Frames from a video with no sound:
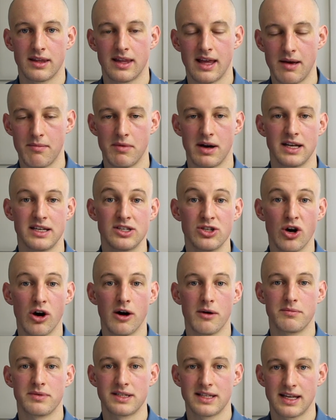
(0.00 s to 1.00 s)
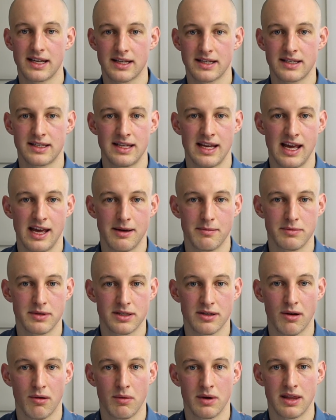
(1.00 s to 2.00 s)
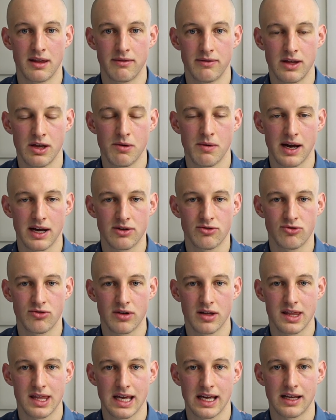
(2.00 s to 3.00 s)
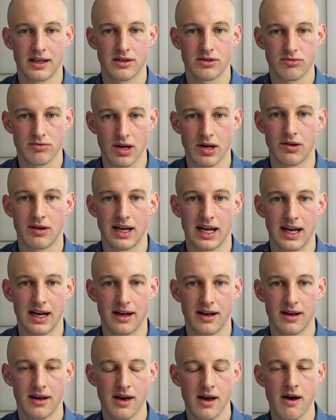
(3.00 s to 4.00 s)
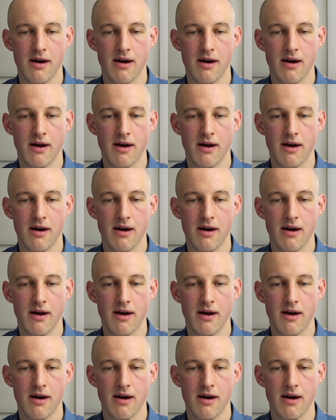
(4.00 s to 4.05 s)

They're my top 6 tips with a few extra things thrown in